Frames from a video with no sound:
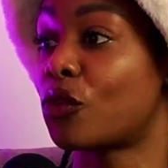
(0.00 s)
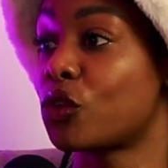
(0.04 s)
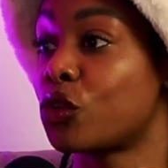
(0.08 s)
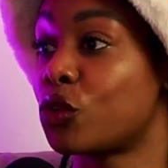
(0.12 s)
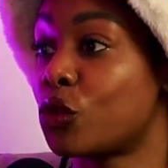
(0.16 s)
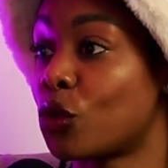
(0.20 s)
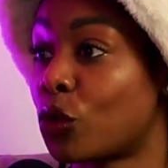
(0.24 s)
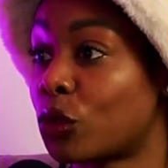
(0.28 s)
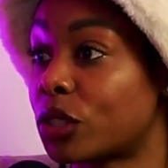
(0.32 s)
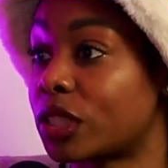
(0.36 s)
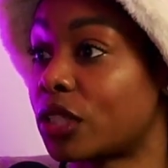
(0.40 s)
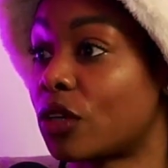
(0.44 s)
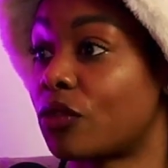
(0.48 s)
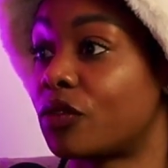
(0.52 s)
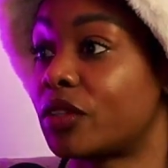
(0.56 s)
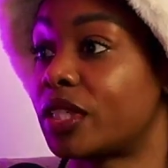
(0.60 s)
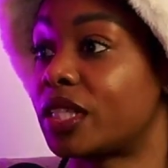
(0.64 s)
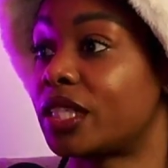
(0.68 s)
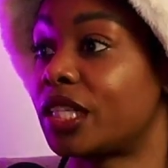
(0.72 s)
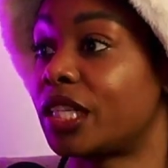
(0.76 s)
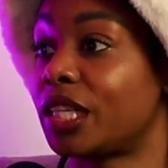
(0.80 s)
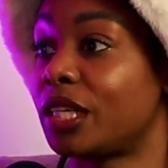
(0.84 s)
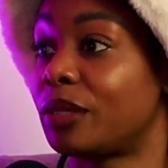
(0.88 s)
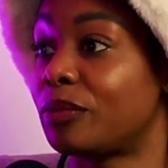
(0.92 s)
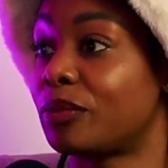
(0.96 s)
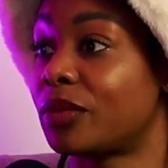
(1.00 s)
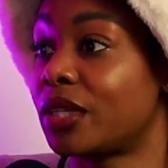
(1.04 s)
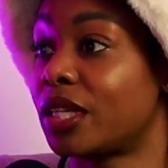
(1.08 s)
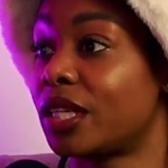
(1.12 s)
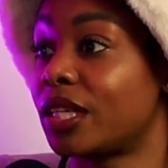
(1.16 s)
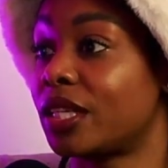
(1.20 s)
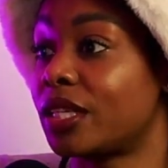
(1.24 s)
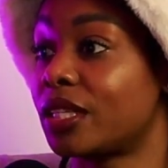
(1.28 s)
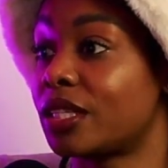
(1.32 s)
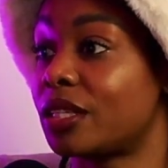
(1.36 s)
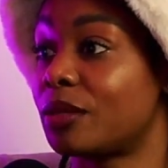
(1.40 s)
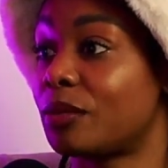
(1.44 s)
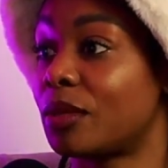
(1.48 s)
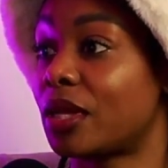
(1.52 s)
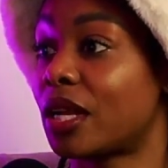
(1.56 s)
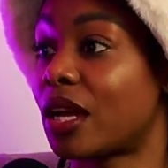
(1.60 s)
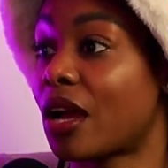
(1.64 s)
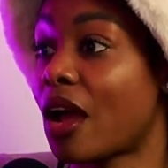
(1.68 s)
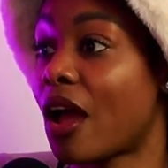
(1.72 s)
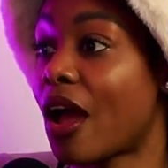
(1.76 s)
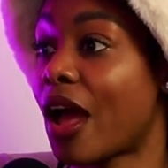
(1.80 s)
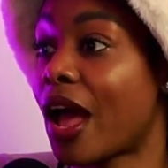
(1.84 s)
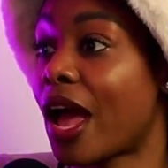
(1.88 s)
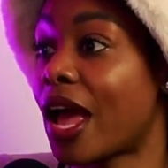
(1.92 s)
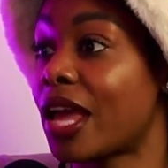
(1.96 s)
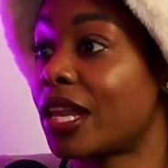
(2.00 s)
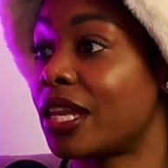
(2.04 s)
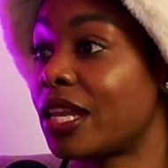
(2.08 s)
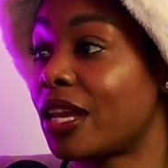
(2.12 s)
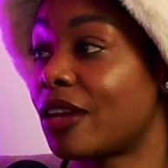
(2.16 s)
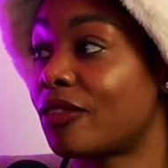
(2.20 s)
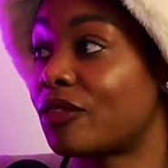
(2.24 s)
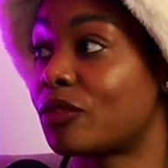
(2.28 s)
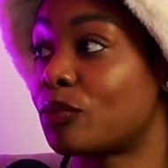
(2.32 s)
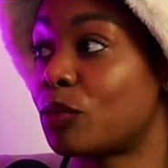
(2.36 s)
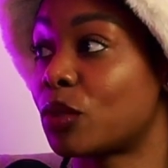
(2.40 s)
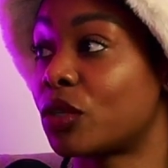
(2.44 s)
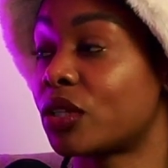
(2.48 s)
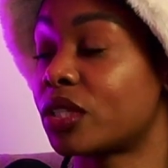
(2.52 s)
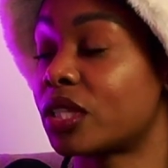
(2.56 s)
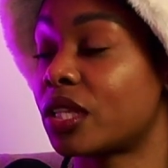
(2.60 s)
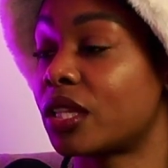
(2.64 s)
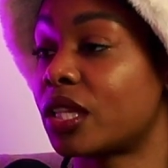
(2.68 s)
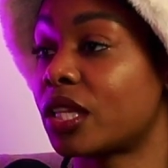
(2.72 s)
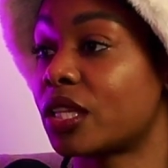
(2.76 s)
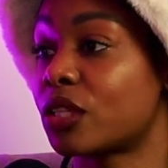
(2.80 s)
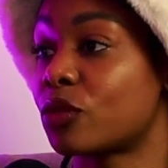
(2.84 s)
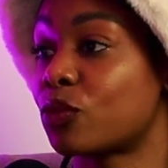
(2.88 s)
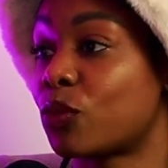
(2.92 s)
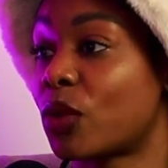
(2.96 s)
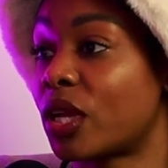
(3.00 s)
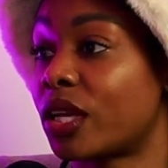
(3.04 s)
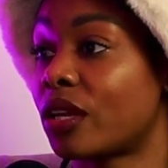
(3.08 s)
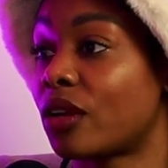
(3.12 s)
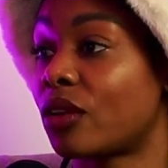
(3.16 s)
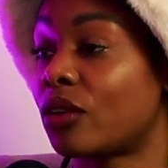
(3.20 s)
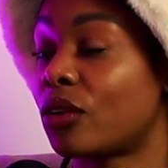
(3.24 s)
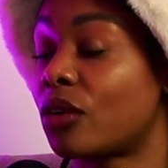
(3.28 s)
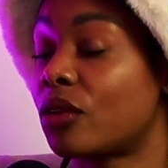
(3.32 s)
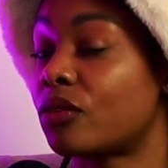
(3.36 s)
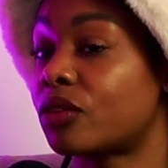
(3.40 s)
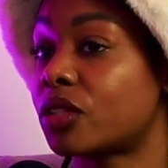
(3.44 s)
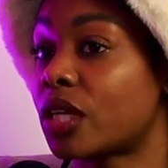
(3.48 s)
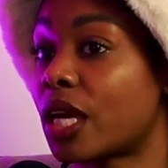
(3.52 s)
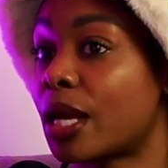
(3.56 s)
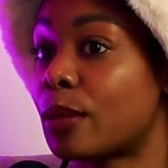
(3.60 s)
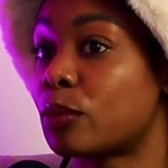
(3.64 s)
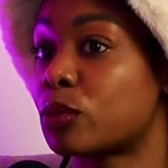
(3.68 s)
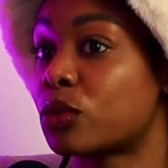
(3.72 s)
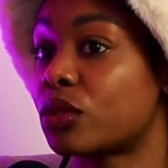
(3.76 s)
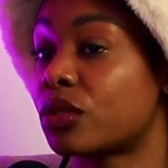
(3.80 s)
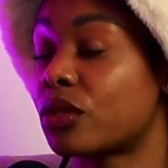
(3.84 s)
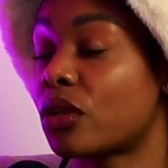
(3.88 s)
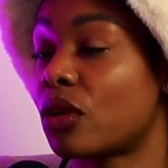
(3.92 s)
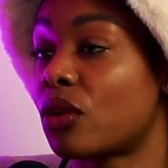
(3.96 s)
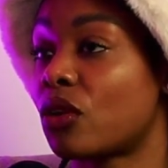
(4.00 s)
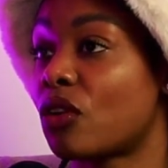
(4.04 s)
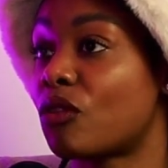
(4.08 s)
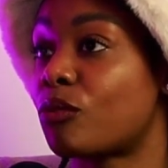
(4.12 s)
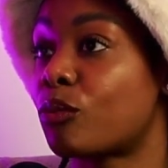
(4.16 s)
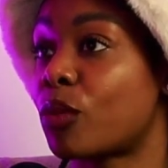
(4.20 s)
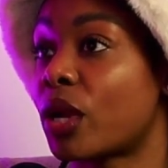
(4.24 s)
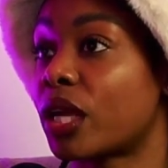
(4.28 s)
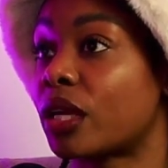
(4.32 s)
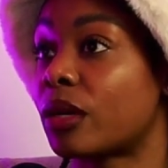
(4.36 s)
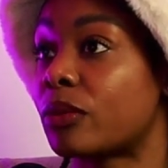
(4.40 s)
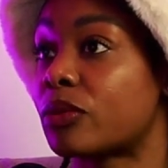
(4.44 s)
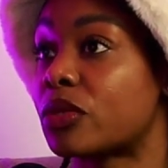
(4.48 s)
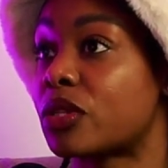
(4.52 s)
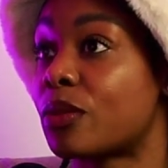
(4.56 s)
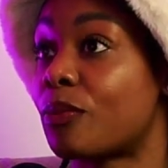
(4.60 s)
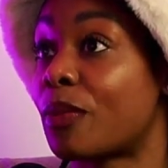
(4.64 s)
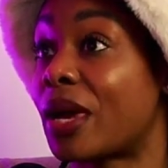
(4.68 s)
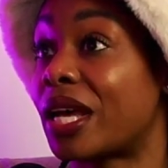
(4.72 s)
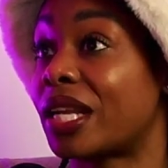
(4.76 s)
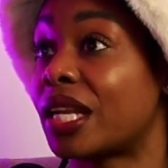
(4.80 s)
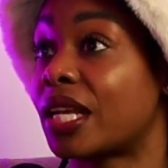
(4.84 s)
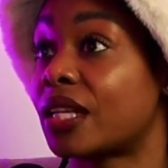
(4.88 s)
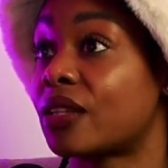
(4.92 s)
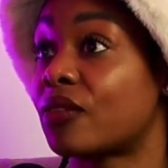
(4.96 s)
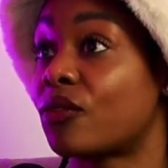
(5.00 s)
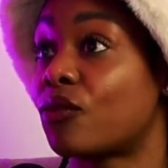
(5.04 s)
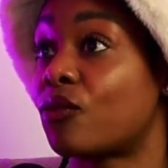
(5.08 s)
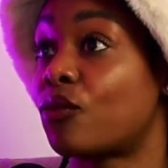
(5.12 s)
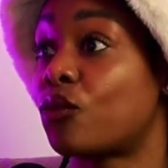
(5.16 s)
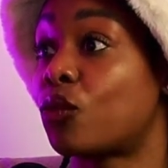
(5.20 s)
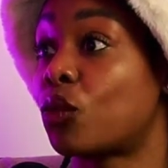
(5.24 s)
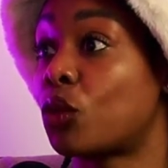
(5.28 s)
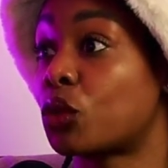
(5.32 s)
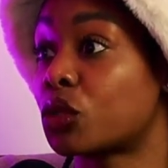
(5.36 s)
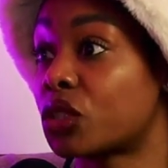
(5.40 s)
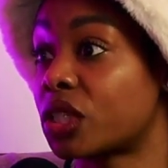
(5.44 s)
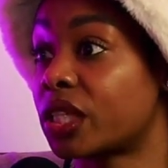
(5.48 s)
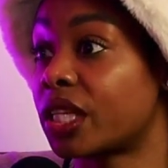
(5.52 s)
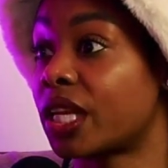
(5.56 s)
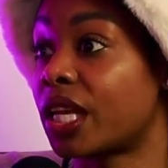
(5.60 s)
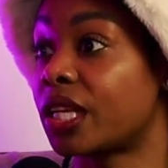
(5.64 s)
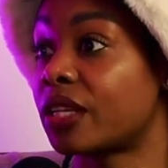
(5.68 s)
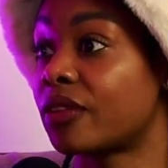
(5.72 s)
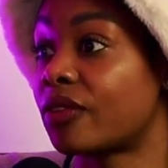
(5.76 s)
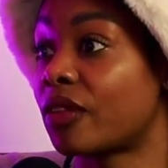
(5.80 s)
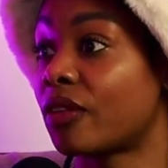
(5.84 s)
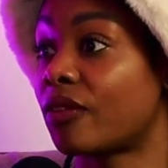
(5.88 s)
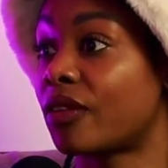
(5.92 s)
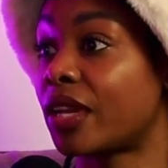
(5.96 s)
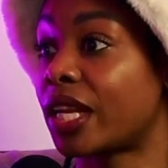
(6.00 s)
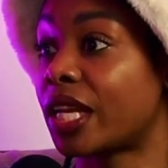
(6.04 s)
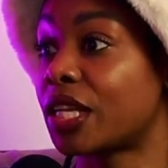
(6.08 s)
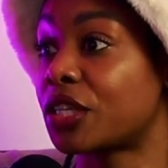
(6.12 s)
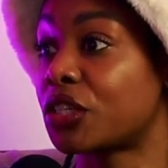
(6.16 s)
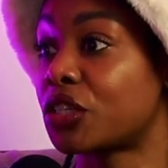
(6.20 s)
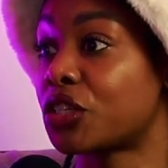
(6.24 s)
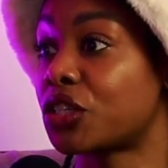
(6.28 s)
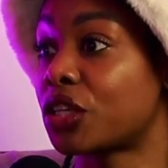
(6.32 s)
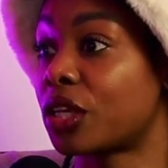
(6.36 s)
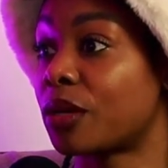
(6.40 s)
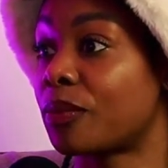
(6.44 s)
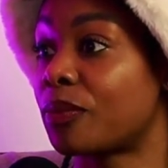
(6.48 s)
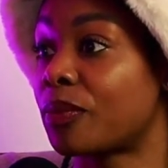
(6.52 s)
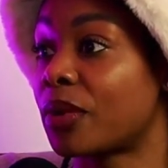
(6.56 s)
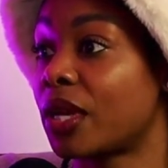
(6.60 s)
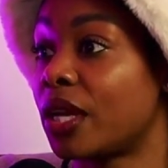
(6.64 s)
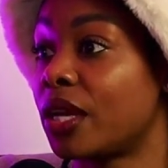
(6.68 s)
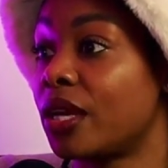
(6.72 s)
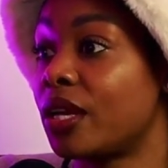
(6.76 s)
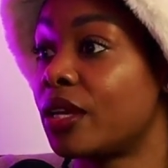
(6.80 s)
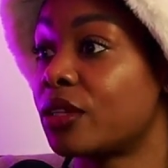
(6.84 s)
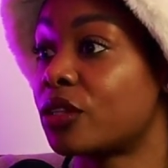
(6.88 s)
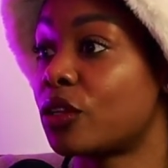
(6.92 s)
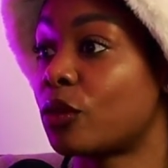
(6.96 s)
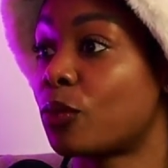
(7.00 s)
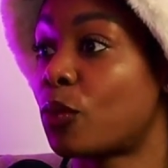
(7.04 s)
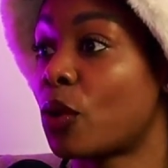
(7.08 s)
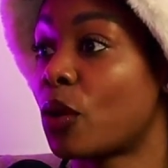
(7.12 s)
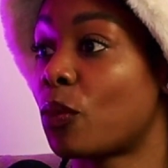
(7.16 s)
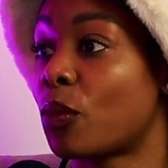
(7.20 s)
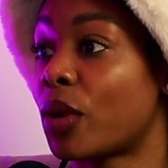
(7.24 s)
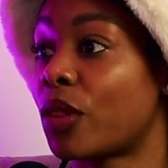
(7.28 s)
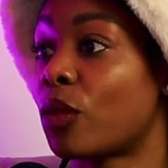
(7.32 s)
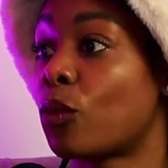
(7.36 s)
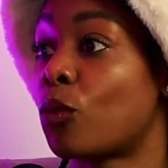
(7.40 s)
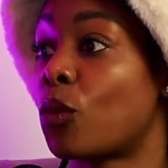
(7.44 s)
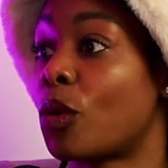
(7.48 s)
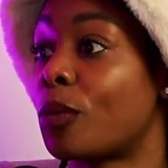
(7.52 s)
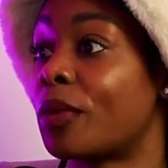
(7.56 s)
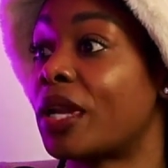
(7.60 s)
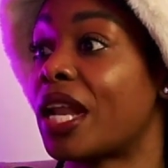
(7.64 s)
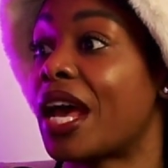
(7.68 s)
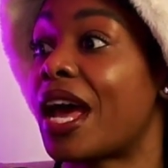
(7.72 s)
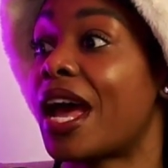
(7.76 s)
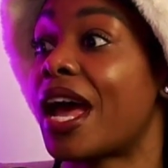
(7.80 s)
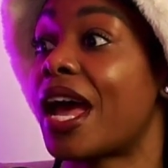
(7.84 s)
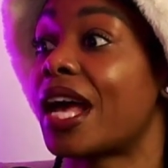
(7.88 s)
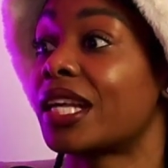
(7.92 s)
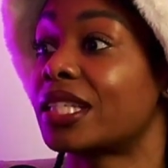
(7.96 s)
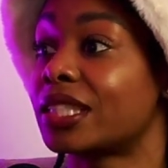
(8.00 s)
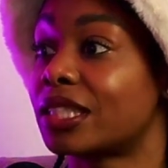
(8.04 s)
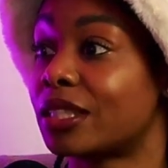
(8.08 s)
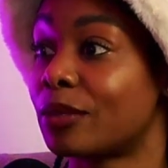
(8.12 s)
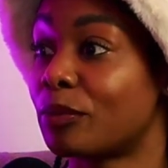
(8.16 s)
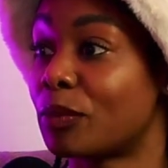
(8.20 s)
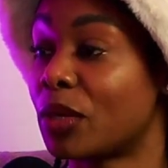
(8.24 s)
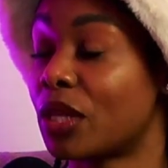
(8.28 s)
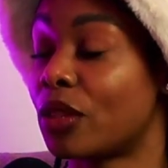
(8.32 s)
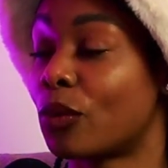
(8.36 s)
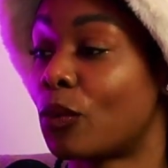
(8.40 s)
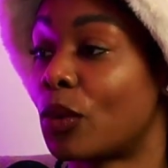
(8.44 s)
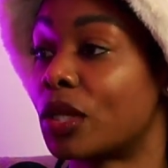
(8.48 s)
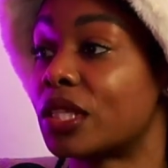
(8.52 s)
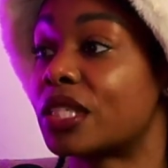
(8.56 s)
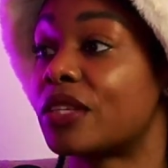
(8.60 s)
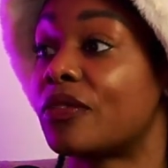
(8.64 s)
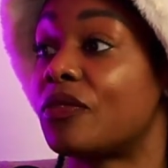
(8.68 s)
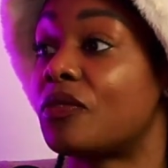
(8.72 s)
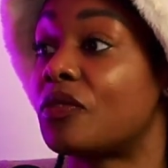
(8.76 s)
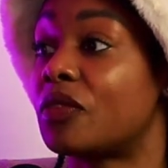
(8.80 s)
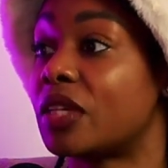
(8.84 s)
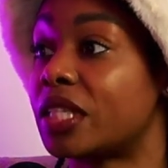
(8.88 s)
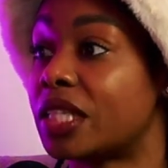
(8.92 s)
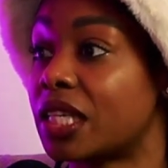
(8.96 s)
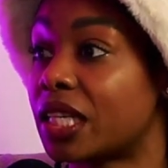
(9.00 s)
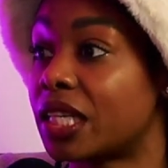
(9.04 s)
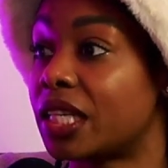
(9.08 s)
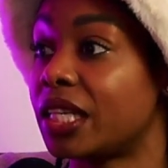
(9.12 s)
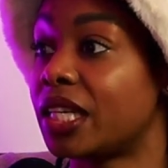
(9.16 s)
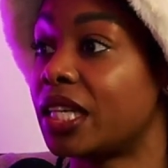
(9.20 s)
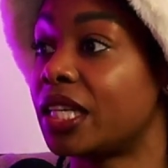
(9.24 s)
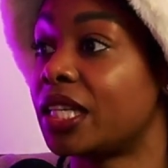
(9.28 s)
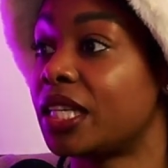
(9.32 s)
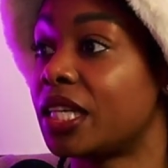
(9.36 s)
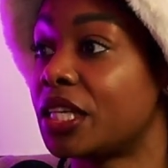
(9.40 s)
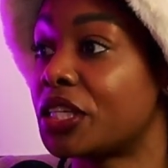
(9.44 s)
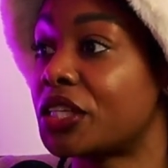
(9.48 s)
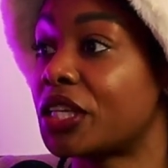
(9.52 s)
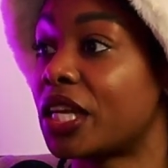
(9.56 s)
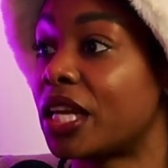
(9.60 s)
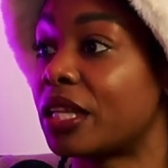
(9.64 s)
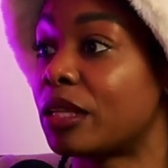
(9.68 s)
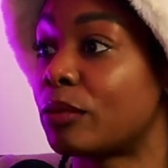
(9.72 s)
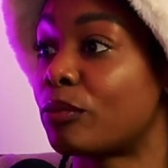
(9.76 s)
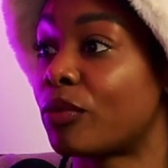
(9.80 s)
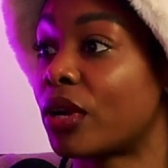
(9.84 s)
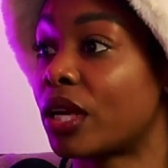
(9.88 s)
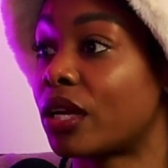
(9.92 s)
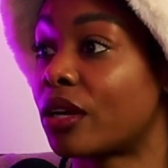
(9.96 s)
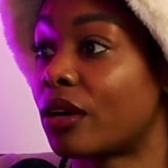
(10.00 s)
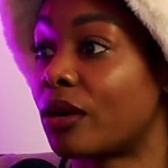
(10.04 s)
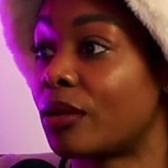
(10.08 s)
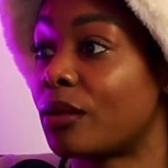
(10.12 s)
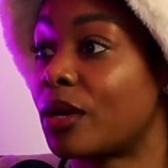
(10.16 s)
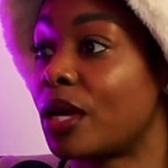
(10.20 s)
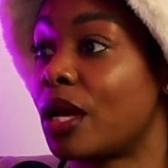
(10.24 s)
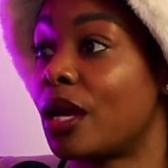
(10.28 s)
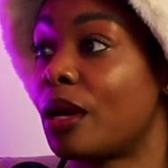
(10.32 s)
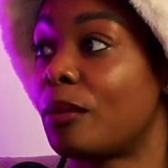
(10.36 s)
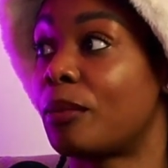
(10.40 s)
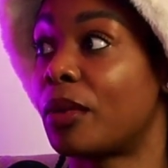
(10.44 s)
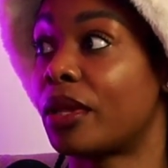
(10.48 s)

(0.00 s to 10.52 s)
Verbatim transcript: for your self-esteem to be like, I left because of this, when a lot of times, a lot of breakups, the man has forced the end of the relationship to the point where the woman has to be the one to physically initiate the breakup,